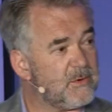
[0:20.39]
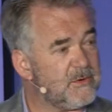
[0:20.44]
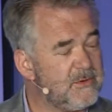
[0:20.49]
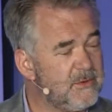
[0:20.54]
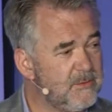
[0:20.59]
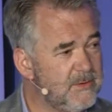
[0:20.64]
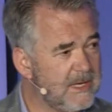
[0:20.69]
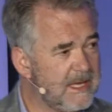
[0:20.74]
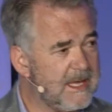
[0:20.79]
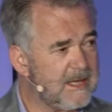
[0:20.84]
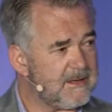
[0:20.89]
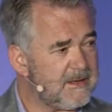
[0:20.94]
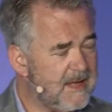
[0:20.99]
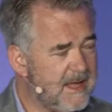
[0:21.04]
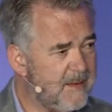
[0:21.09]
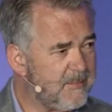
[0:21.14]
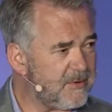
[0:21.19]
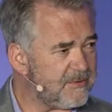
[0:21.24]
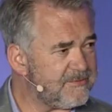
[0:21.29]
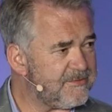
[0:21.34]
we're doing at
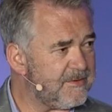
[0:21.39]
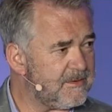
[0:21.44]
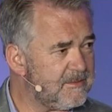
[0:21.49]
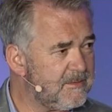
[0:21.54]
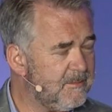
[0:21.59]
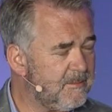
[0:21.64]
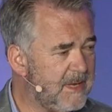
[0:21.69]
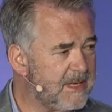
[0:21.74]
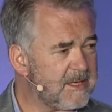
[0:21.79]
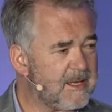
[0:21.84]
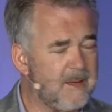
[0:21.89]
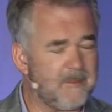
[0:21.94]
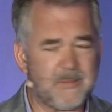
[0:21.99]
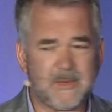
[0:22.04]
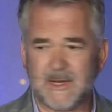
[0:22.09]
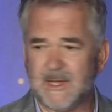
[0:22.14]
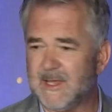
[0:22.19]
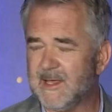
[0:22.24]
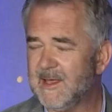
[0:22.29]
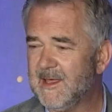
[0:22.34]
Emerson, my
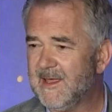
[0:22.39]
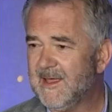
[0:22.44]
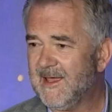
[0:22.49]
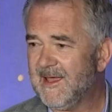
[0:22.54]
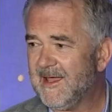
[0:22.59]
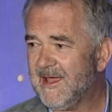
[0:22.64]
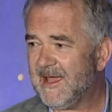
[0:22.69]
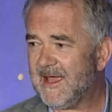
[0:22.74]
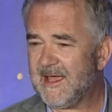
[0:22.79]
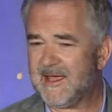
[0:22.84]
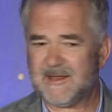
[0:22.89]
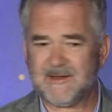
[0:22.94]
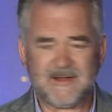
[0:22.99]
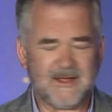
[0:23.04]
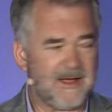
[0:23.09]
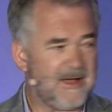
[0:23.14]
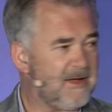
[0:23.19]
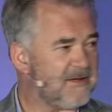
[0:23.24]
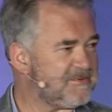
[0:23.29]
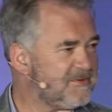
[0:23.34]
company, and
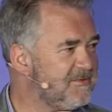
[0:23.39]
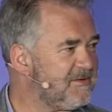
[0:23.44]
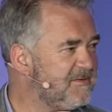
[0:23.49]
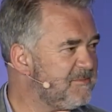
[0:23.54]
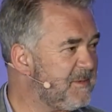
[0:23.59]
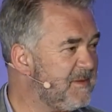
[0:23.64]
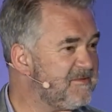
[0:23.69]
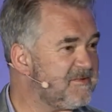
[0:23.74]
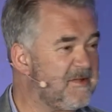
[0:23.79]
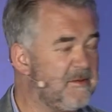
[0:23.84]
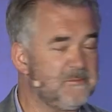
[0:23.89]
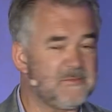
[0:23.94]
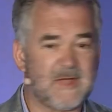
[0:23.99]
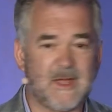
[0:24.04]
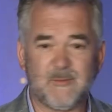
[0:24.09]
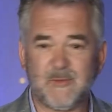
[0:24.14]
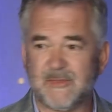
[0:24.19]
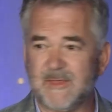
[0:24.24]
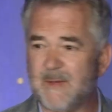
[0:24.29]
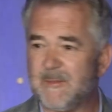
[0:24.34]
uh, also to spend some
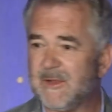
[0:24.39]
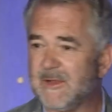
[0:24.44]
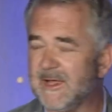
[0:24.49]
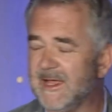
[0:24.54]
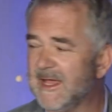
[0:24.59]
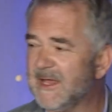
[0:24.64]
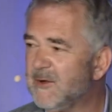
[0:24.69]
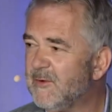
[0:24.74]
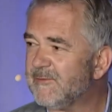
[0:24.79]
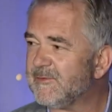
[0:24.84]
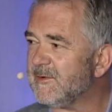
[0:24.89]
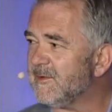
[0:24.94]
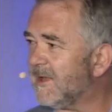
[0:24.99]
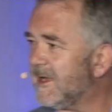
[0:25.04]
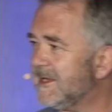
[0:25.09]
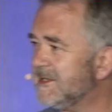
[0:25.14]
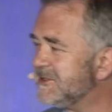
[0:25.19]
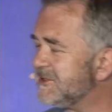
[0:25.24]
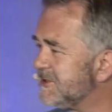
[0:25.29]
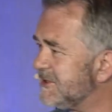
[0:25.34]
time with Emily. And over
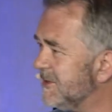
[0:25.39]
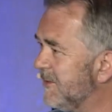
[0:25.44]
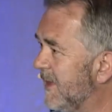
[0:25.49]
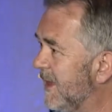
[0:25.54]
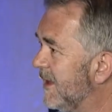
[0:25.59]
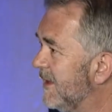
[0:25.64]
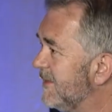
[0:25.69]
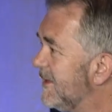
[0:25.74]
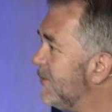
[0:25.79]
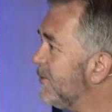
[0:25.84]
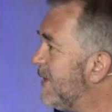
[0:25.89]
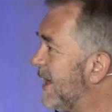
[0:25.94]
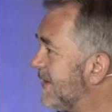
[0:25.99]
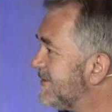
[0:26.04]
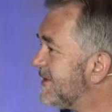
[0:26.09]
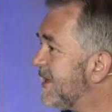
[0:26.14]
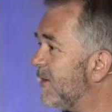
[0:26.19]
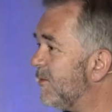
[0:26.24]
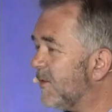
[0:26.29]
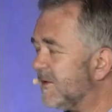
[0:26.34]
lunch, they were
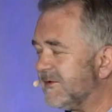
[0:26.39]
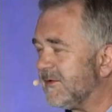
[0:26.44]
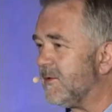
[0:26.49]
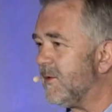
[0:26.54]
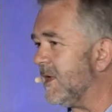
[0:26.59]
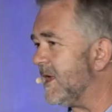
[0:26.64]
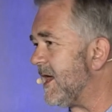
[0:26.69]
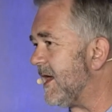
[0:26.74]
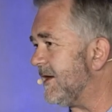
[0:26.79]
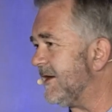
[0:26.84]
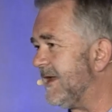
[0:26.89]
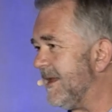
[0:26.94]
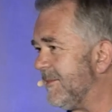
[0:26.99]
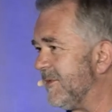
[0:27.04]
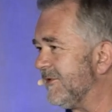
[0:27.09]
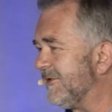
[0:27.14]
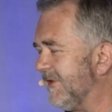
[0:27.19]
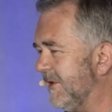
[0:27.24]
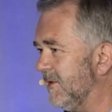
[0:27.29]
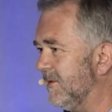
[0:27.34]
asking, What's going on at
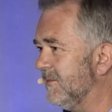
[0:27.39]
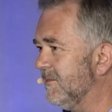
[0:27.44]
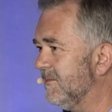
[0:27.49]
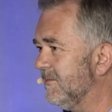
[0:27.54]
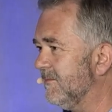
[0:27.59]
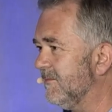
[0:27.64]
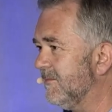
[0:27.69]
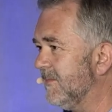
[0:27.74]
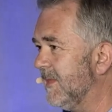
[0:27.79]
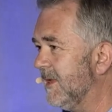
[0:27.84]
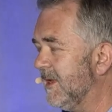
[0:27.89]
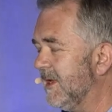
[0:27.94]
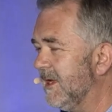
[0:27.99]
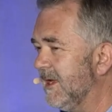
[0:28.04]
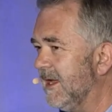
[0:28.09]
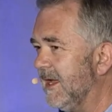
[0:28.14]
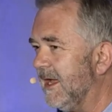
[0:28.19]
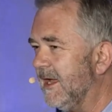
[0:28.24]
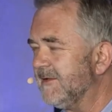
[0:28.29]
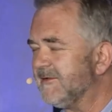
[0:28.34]
Emerson?
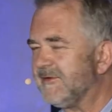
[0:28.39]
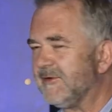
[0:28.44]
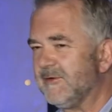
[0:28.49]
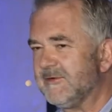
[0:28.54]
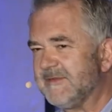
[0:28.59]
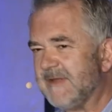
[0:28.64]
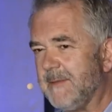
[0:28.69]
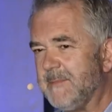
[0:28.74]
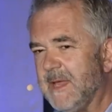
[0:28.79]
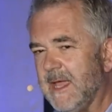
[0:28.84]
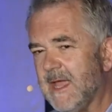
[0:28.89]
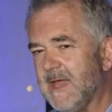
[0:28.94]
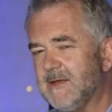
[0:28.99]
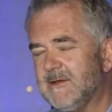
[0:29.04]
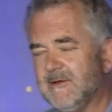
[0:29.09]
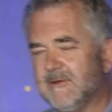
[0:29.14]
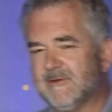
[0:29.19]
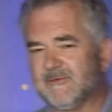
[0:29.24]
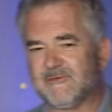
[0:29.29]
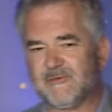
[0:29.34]
And so as I began
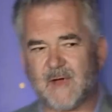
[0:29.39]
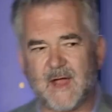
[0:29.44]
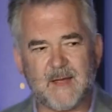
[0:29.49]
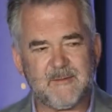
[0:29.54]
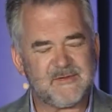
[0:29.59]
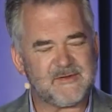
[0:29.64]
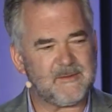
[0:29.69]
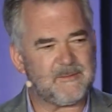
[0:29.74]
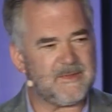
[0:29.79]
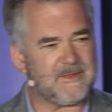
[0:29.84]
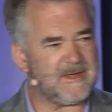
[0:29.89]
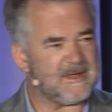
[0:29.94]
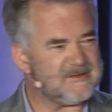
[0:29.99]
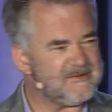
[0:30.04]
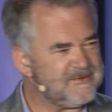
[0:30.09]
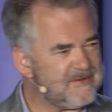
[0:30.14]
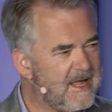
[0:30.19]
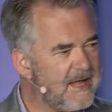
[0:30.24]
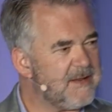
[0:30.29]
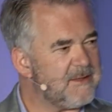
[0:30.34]
to describe some of the
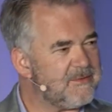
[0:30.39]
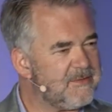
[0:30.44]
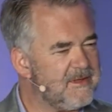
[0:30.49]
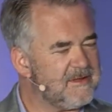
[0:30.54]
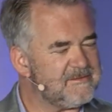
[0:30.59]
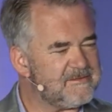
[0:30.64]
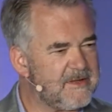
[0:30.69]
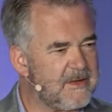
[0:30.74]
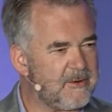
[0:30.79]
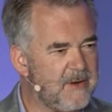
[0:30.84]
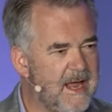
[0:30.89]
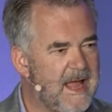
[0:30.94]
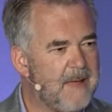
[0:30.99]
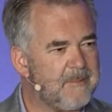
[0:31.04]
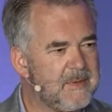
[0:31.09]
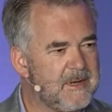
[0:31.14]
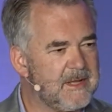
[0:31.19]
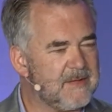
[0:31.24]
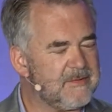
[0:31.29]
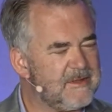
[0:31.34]
exciting things that are
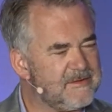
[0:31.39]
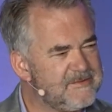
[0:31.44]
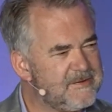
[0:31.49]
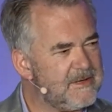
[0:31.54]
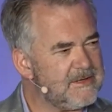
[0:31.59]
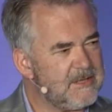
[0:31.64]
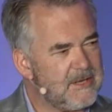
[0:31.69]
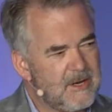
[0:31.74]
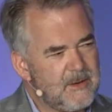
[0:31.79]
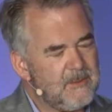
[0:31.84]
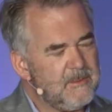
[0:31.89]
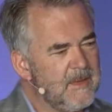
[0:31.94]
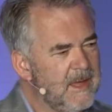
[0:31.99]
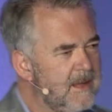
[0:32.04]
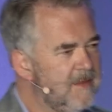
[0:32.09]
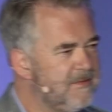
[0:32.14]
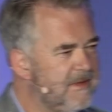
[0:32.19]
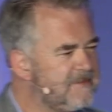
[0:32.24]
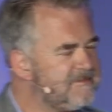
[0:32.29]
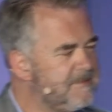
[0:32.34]
happening, they said, You know,
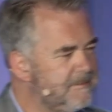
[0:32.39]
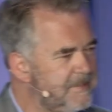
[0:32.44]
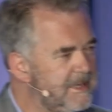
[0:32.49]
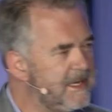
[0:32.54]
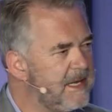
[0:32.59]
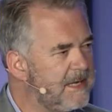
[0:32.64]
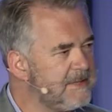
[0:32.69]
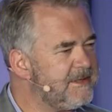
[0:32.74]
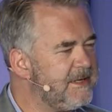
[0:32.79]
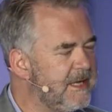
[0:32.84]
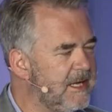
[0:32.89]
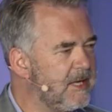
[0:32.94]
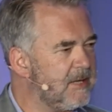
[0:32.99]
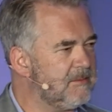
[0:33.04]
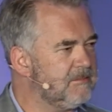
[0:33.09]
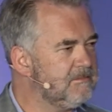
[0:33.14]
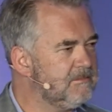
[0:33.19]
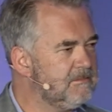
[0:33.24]
that's a big idea.